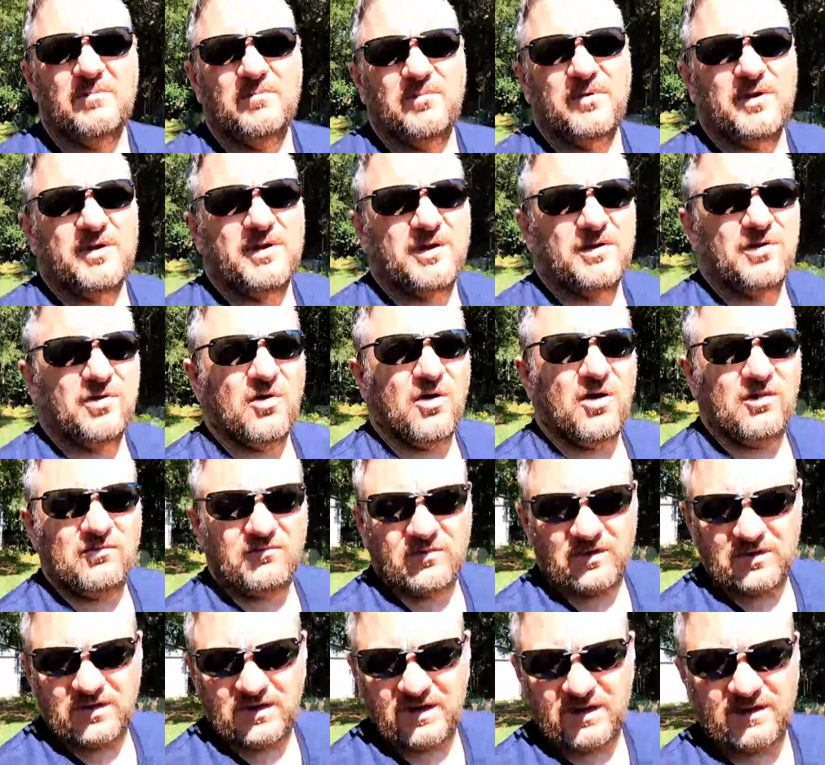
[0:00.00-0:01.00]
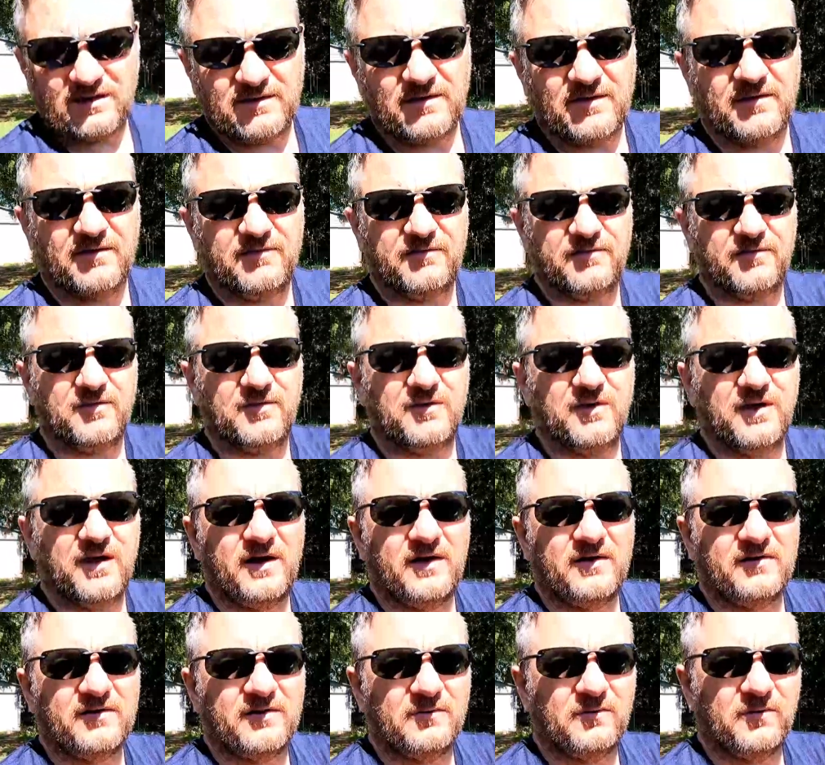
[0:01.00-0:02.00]
But in the long run, like for
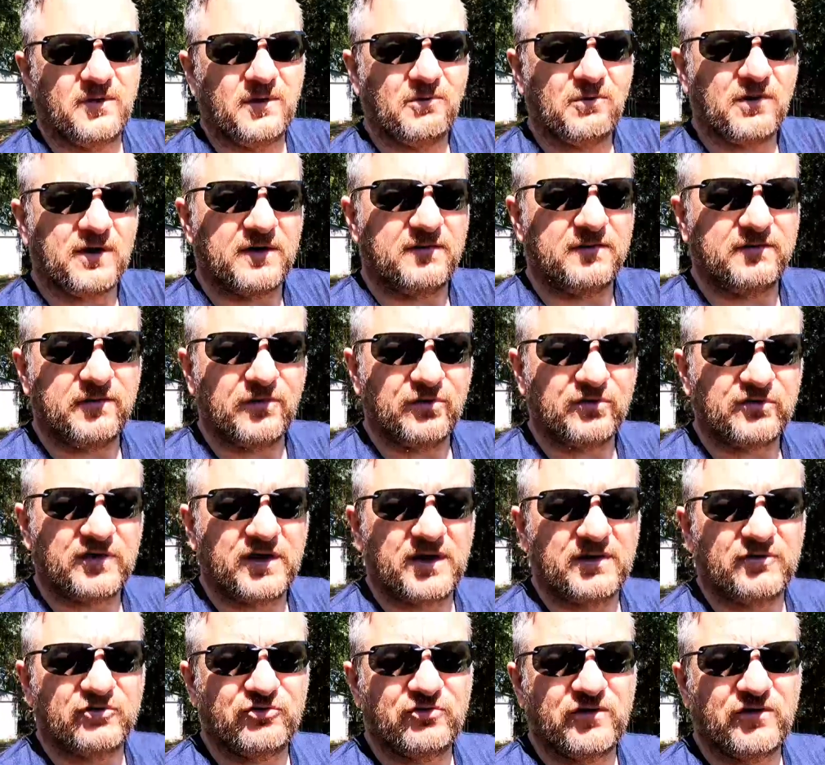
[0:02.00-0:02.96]
us, if we want to full-time